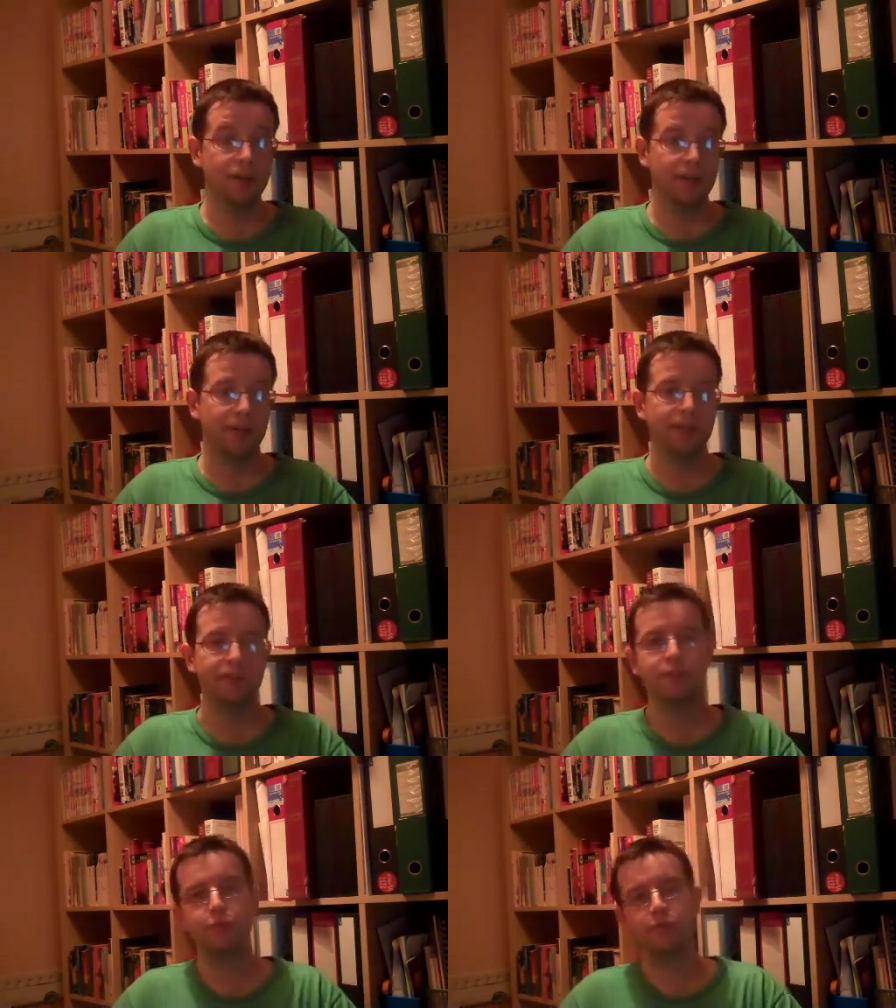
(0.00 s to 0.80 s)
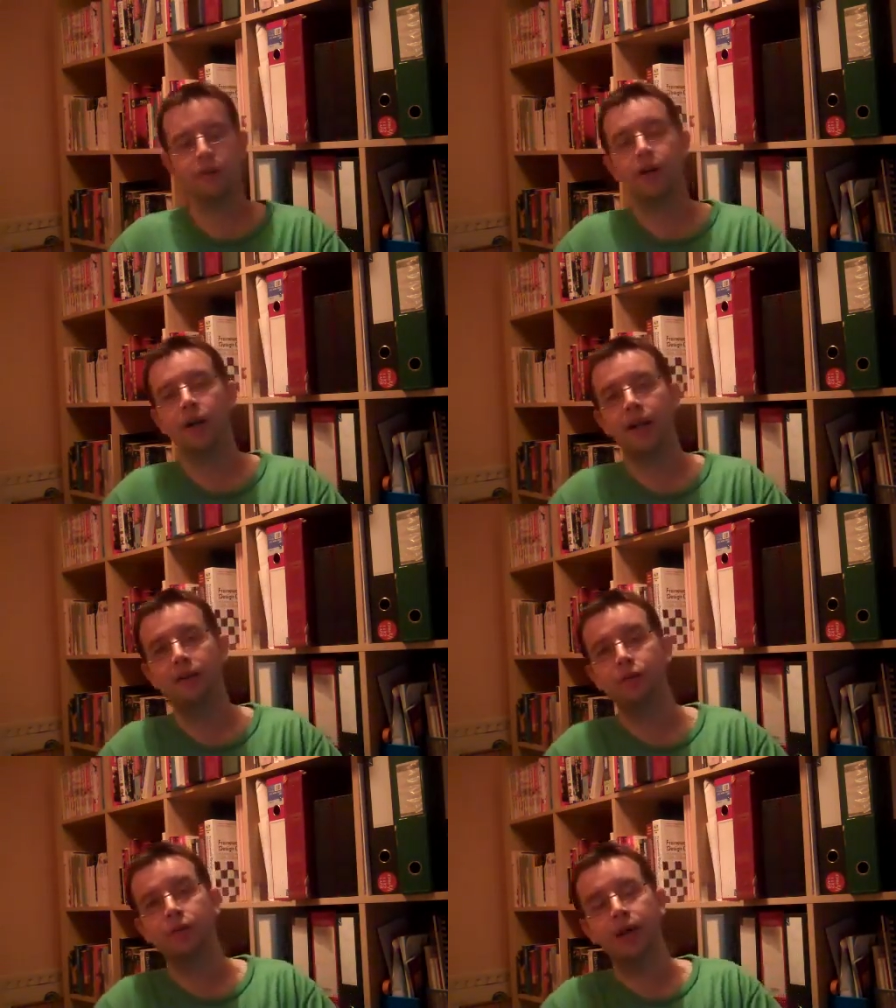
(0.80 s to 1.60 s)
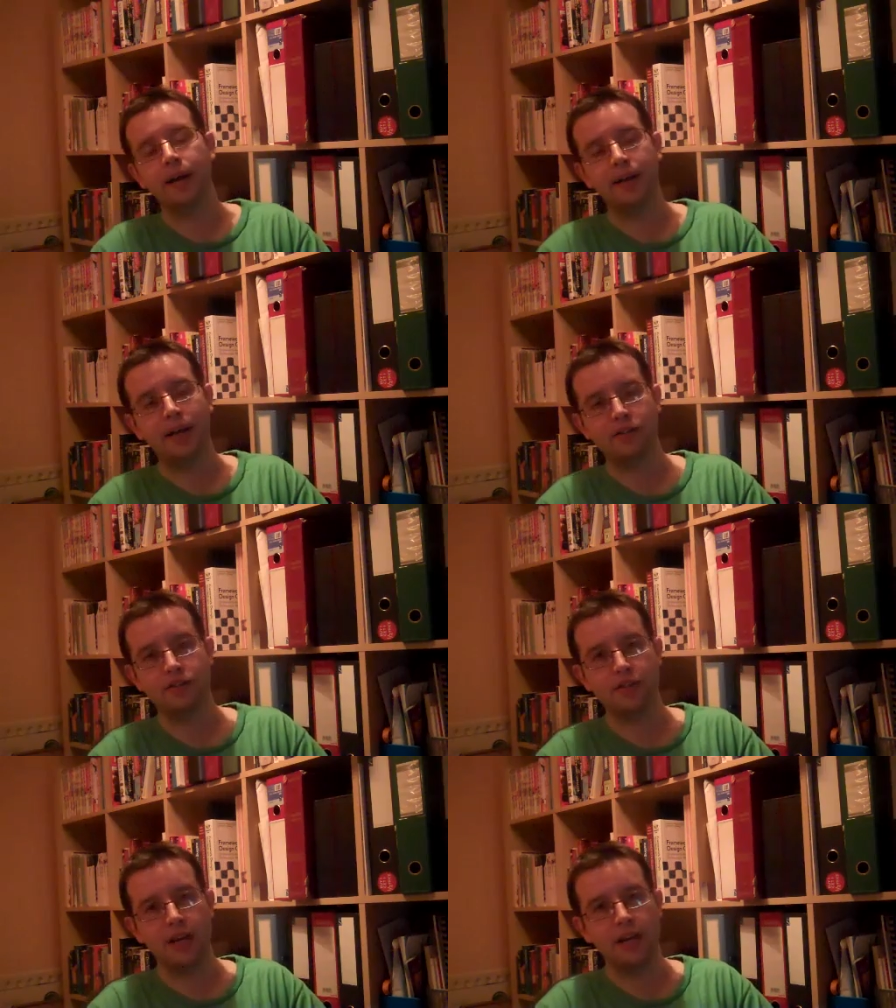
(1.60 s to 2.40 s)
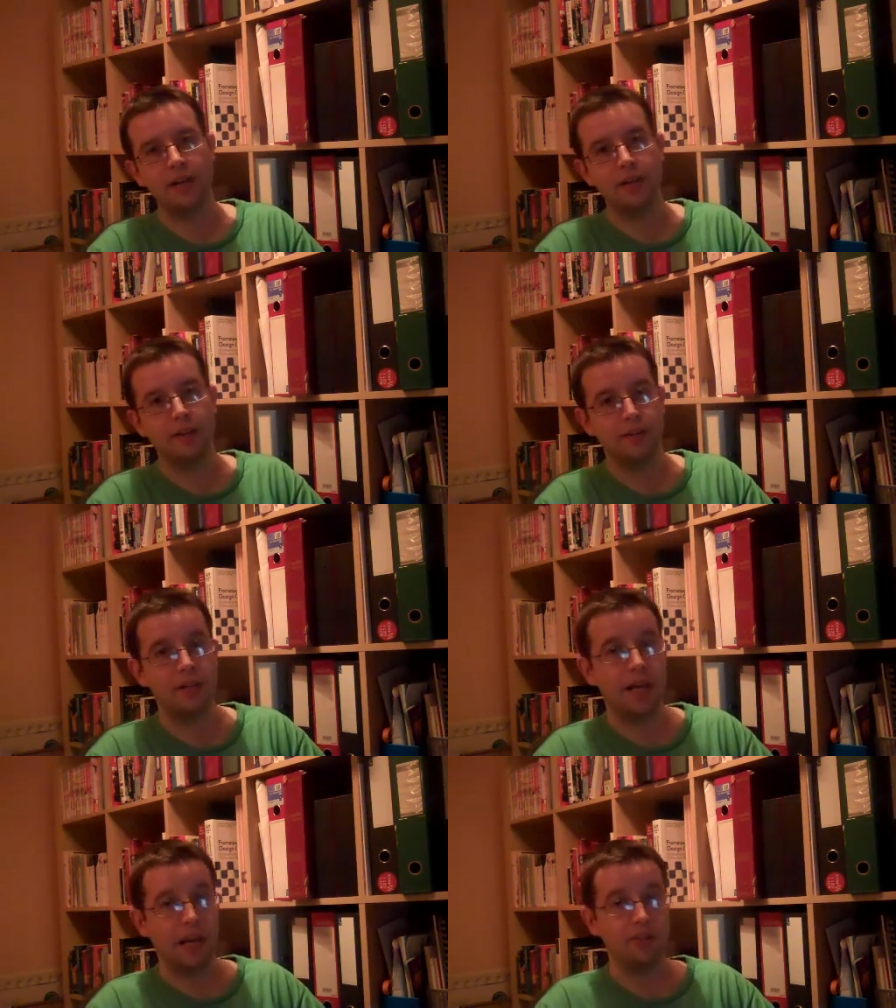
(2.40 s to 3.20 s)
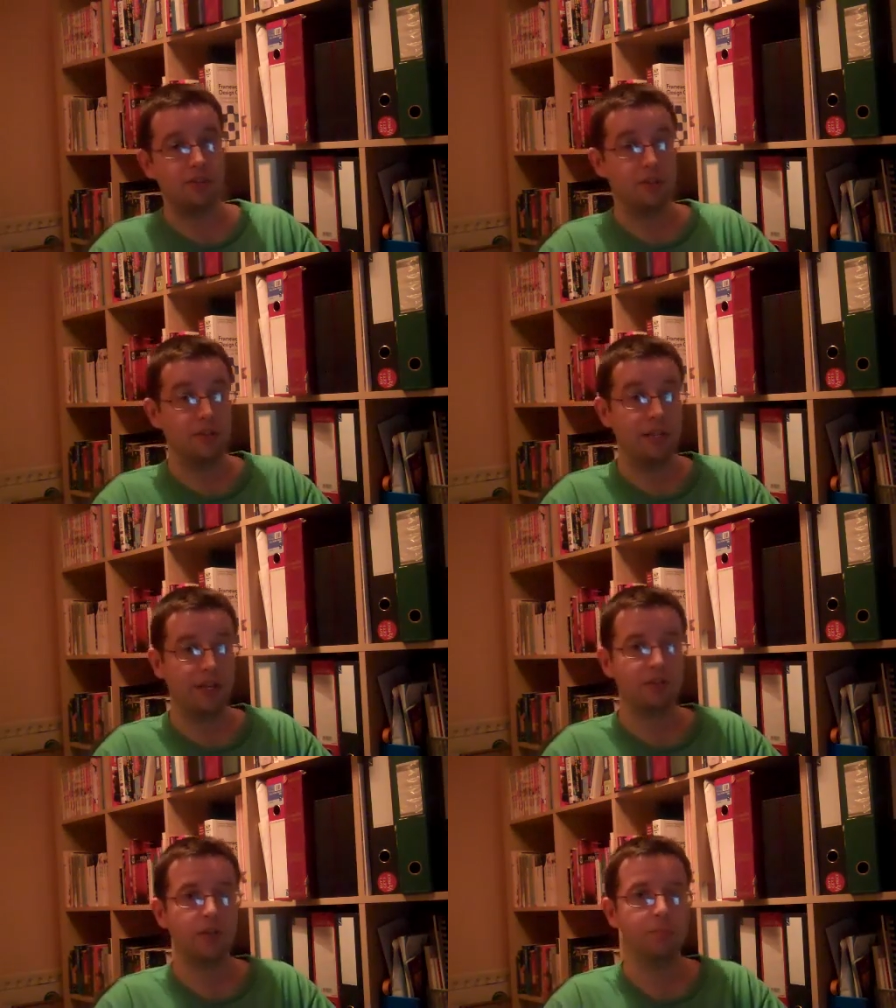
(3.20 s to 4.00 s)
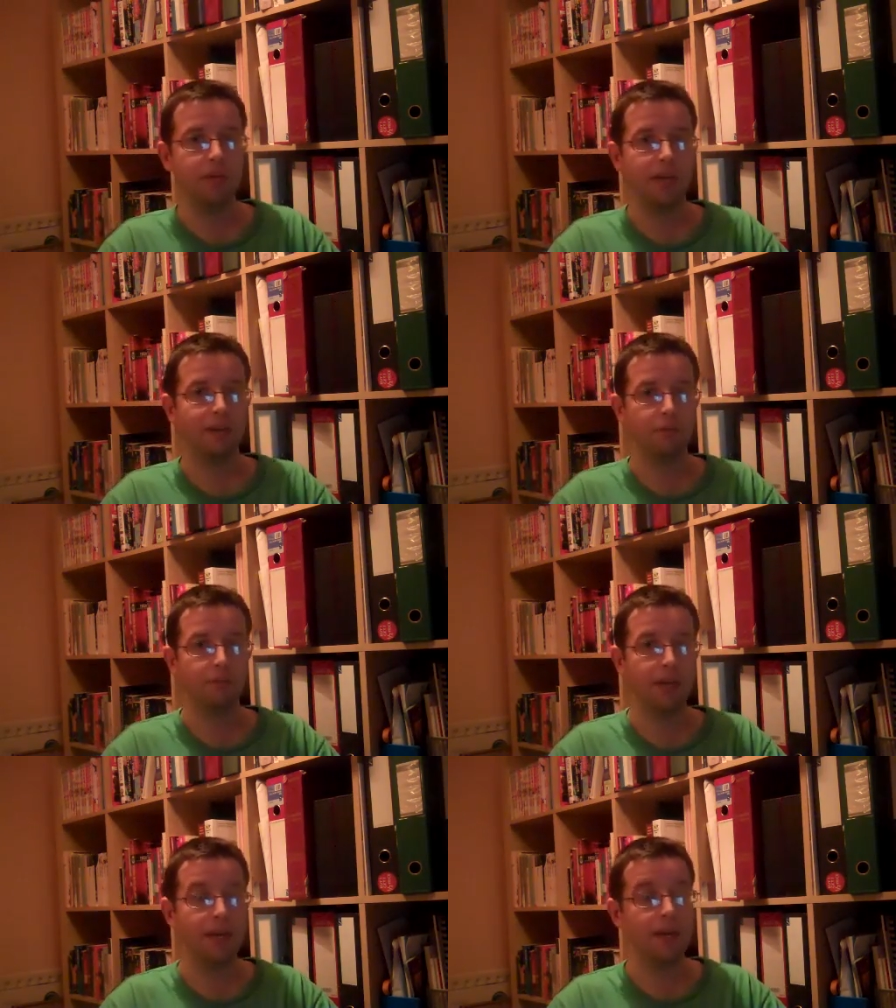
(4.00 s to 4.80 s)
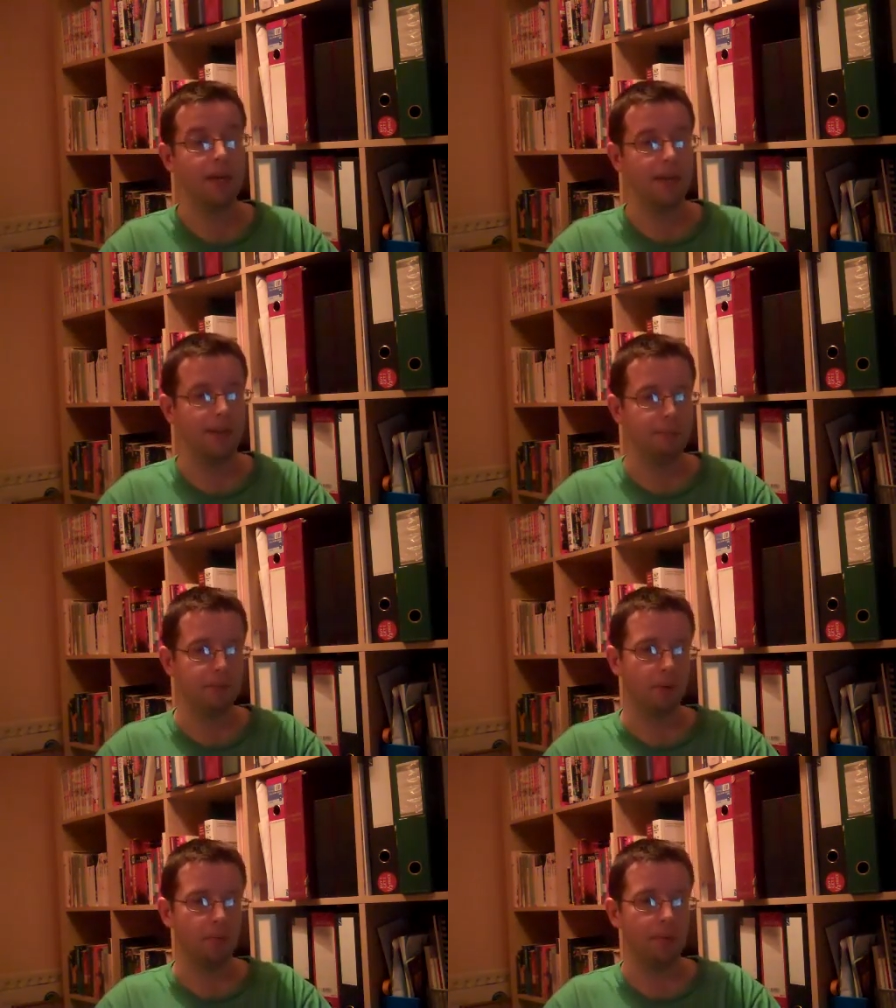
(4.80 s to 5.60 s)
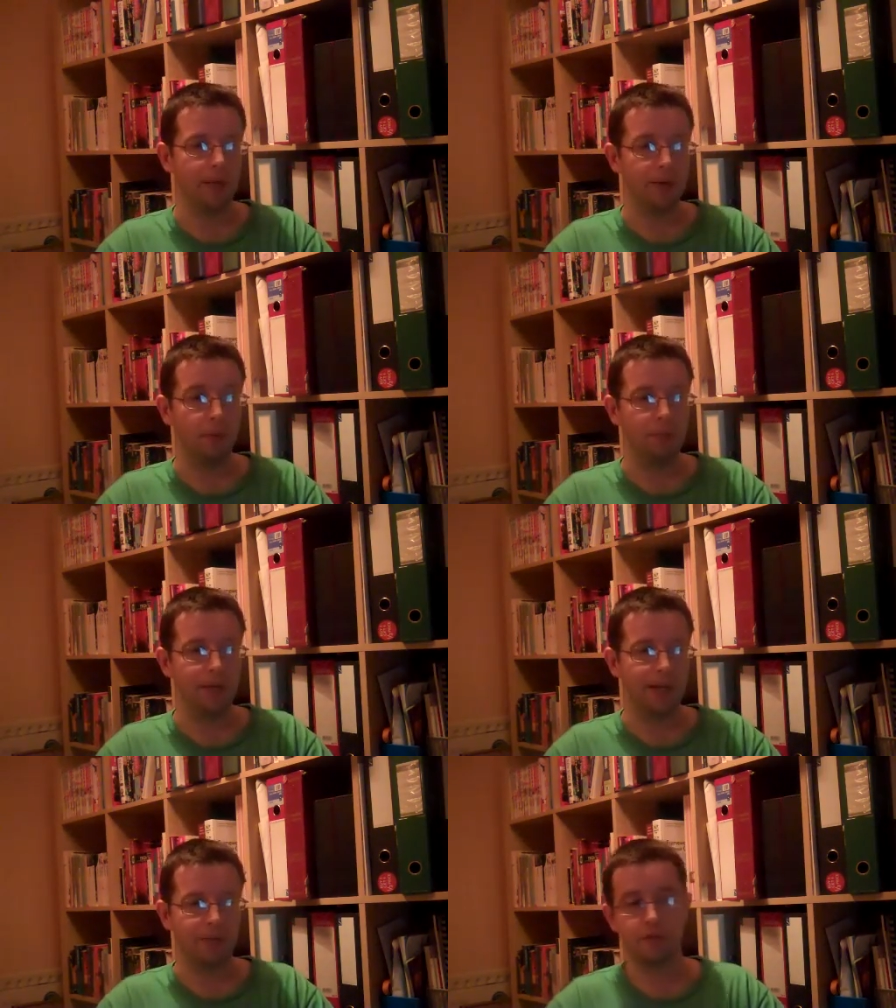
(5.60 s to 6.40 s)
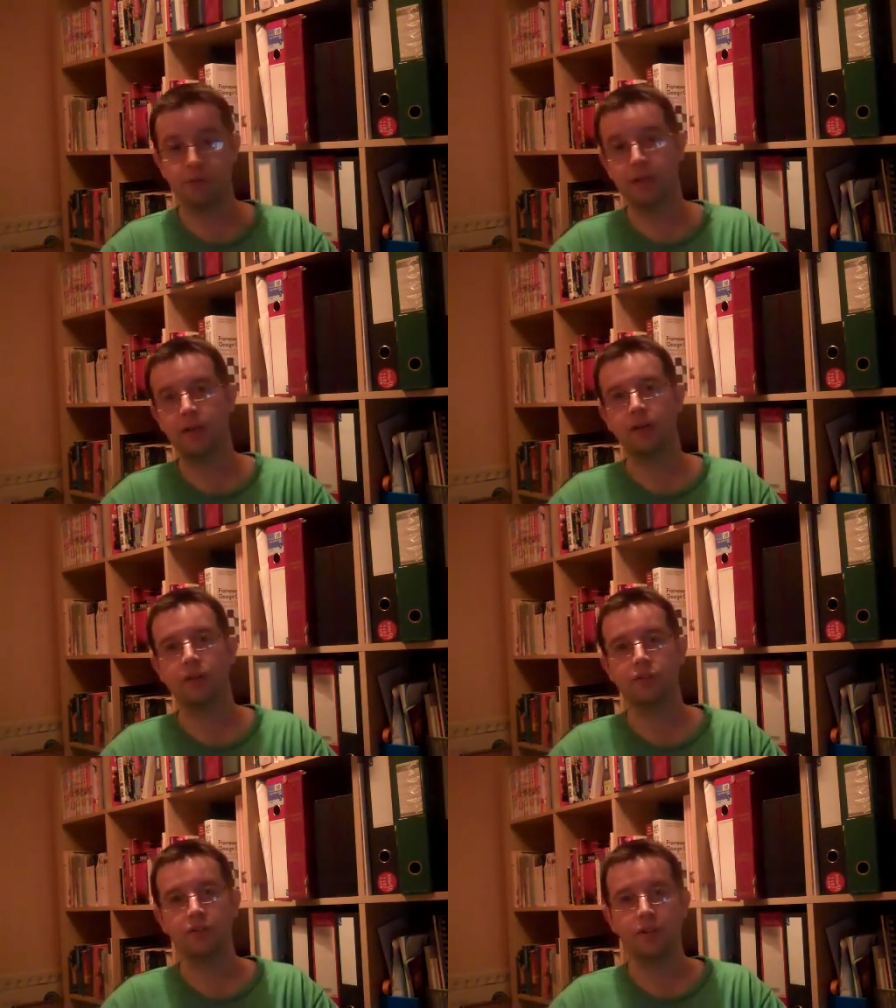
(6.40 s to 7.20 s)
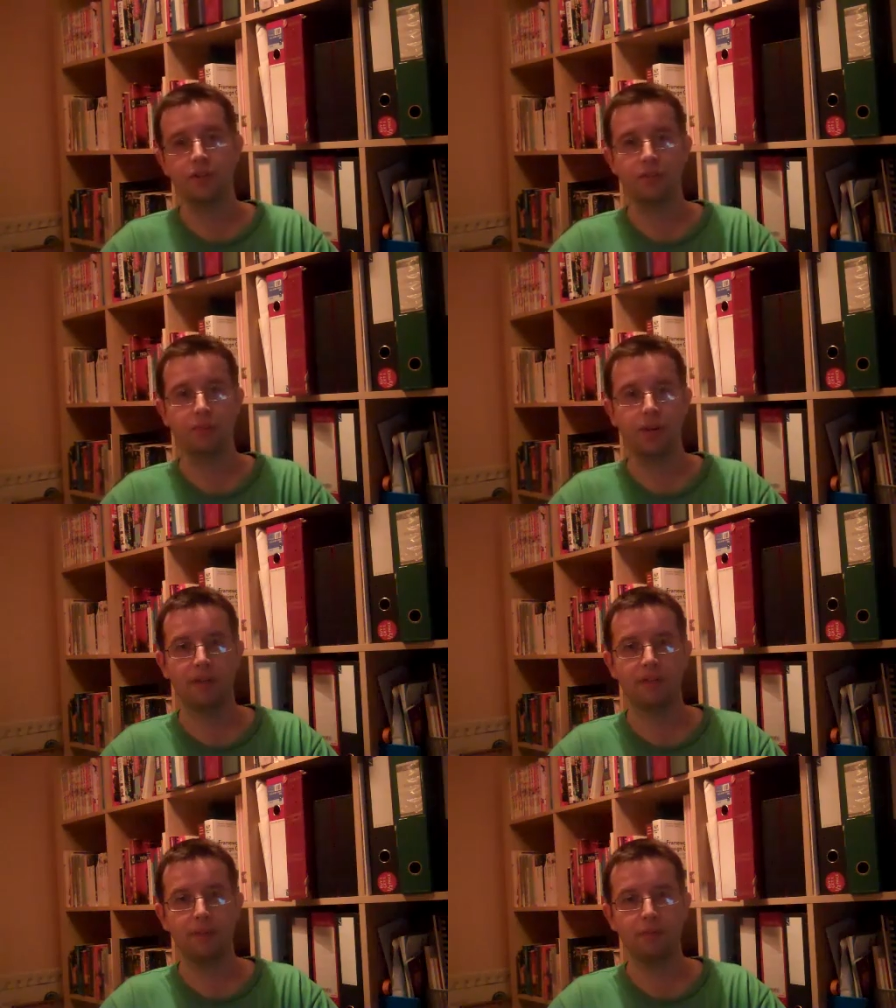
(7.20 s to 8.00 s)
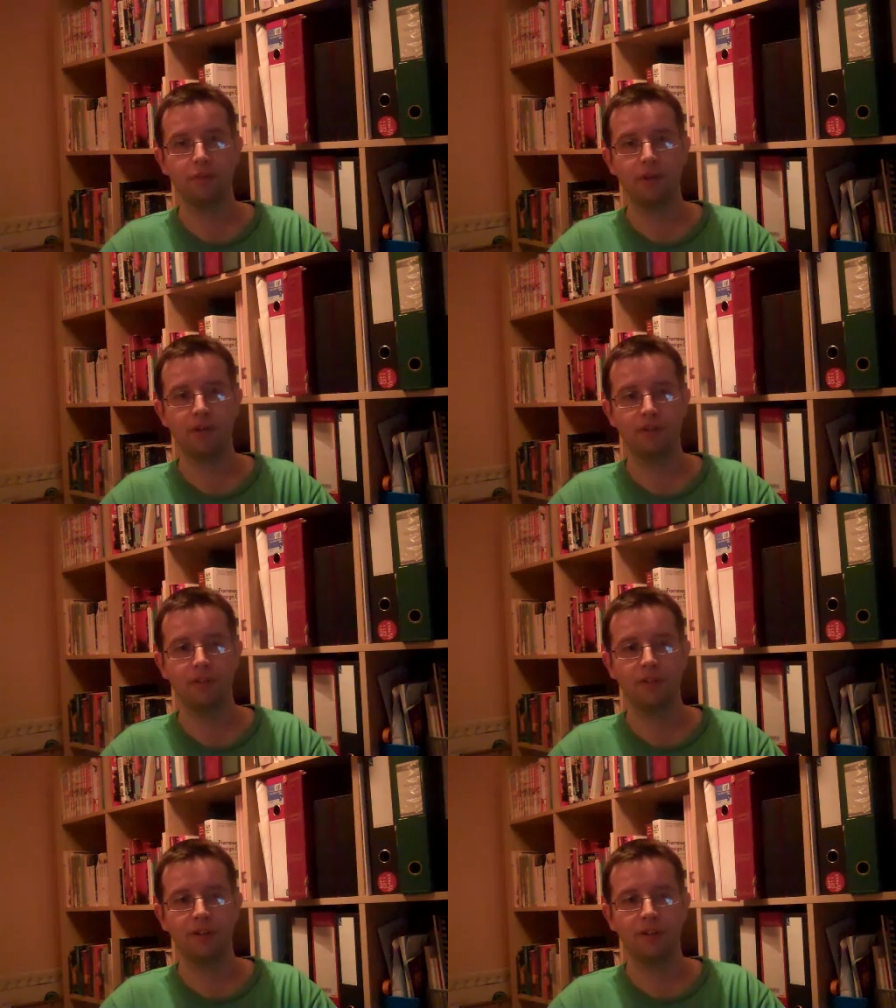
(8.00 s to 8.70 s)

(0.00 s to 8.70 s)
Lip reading: Now this is all very high level, and as I say, the next time you hear from me, then probably it will be a screencast, some kind of demonstration.